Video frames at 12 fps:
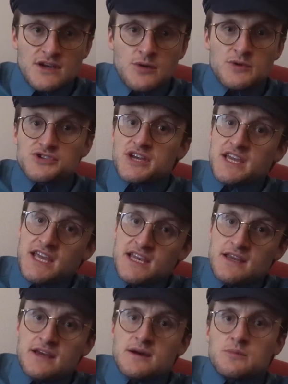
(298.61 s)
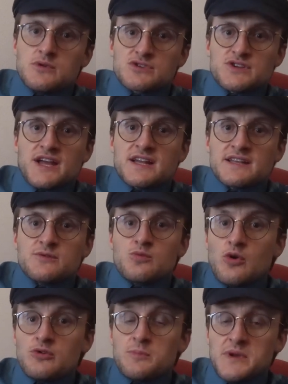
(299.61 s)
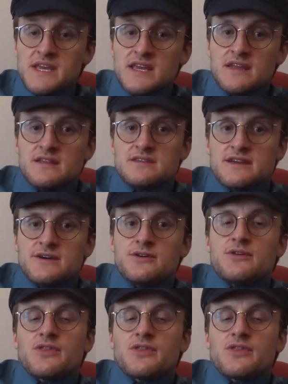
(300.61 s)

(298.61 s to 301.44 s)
which again most likely won't be until